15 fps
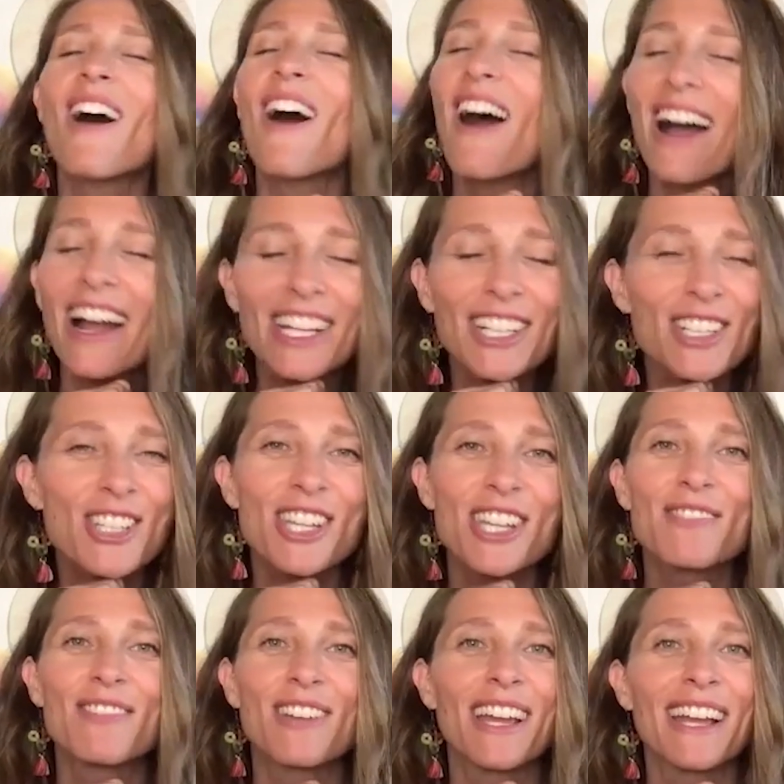
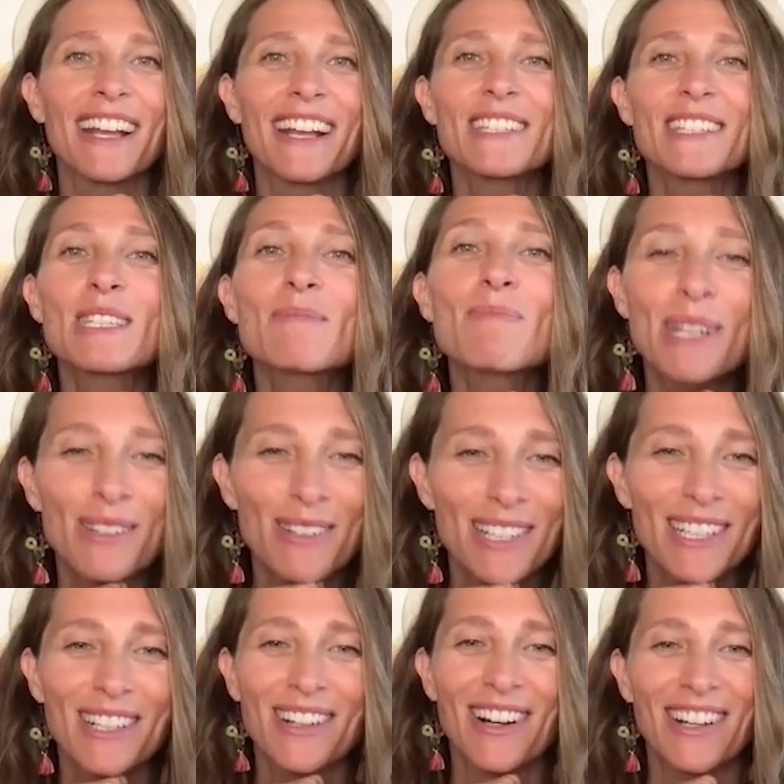achieving,
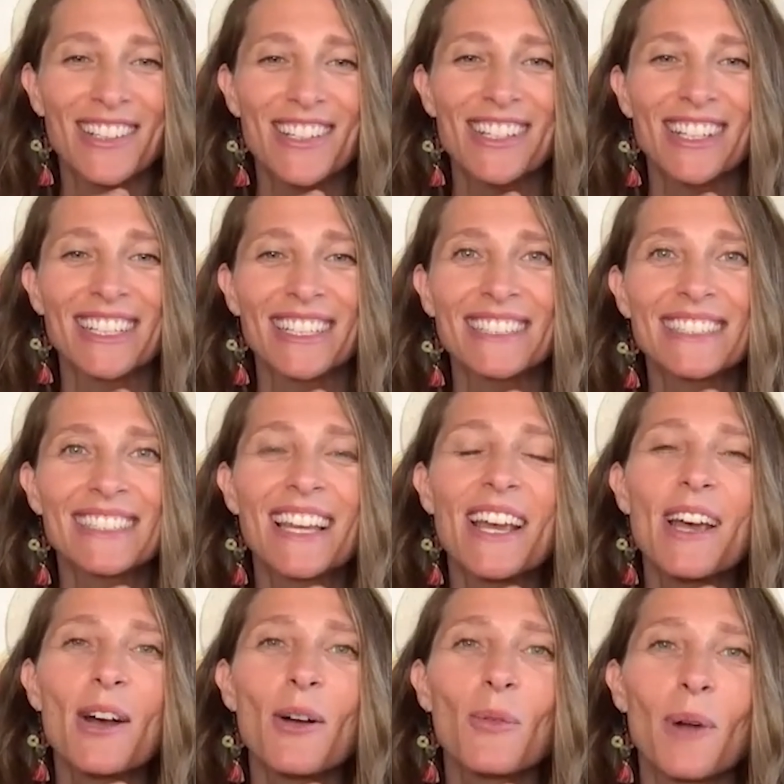spirit conscious
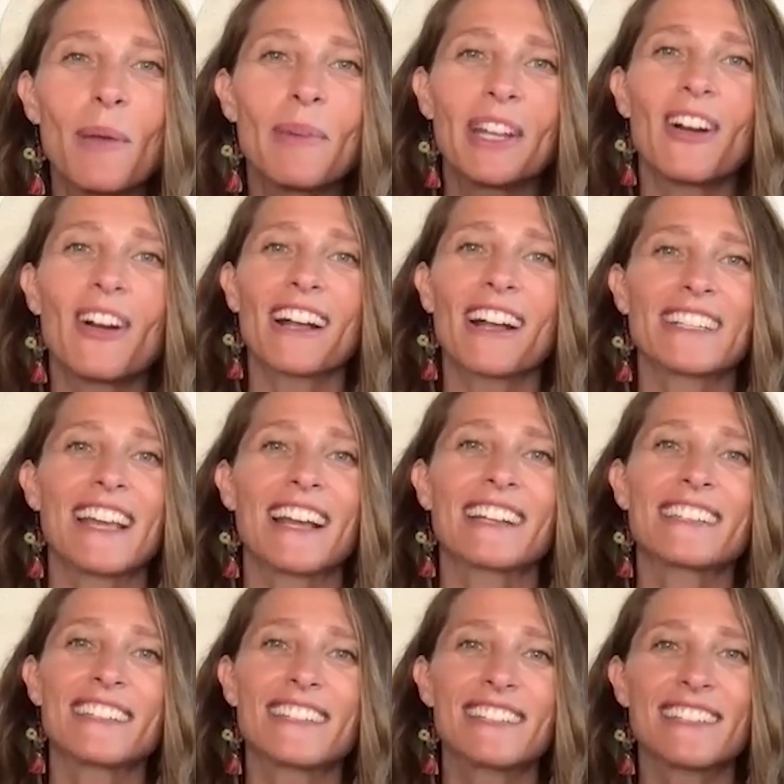women
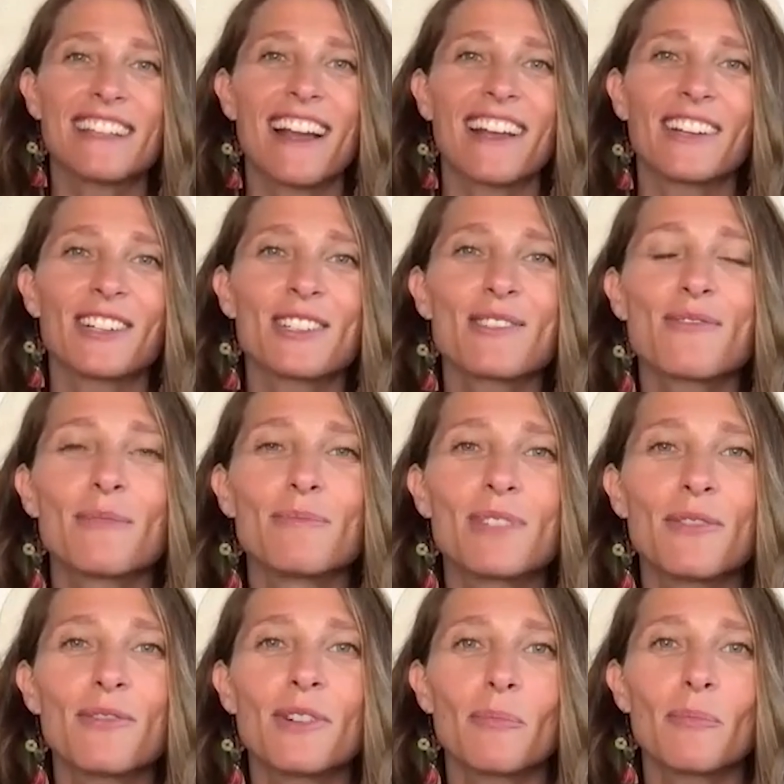architects and designers from
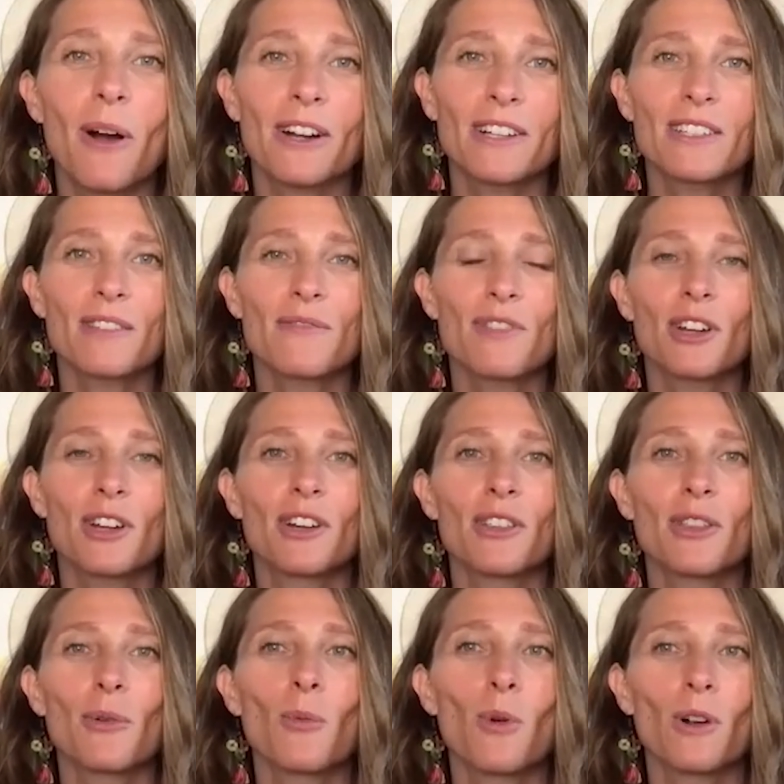different parts of
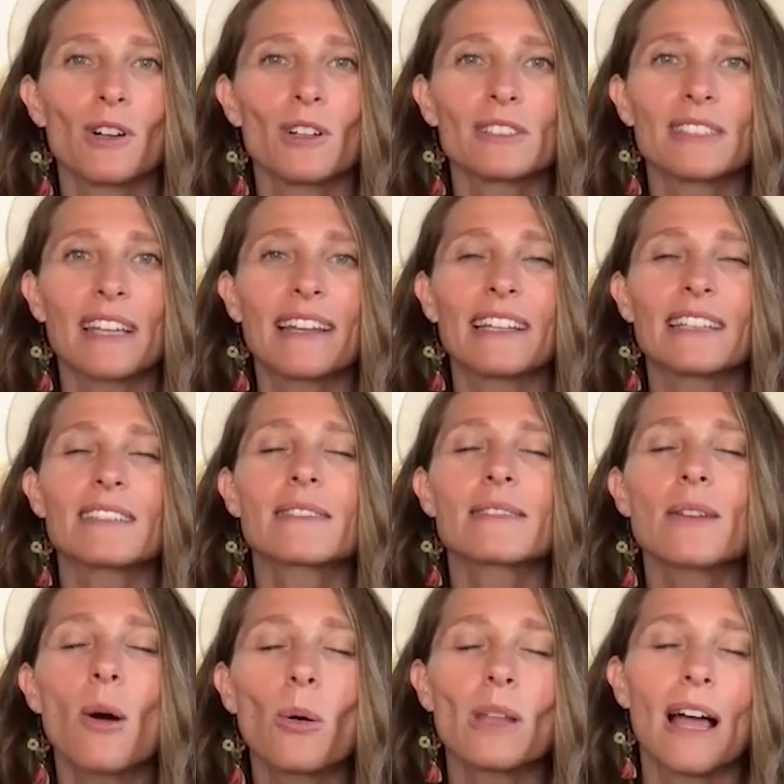the world. And it's
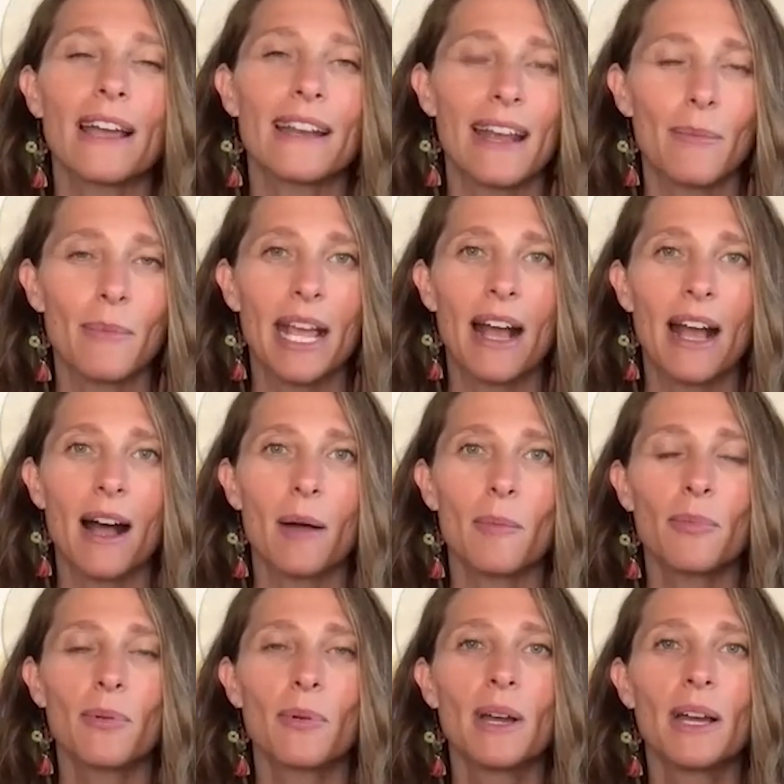so lighting me
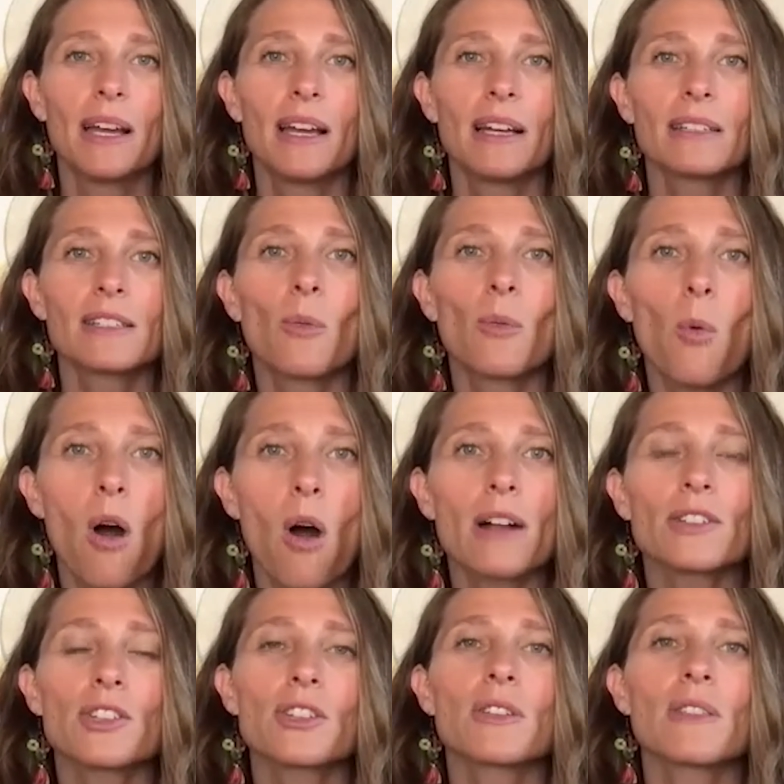up to
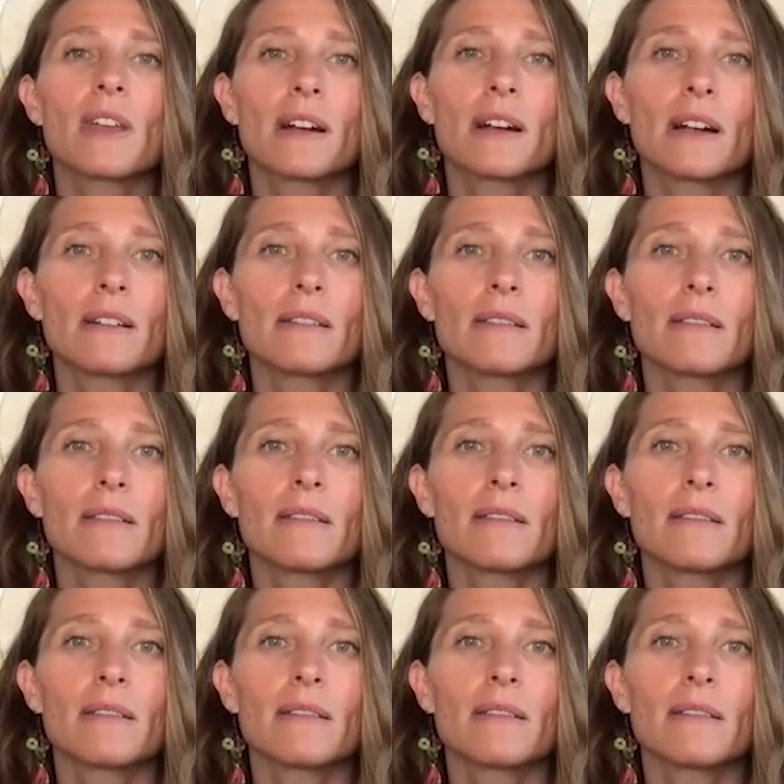watch their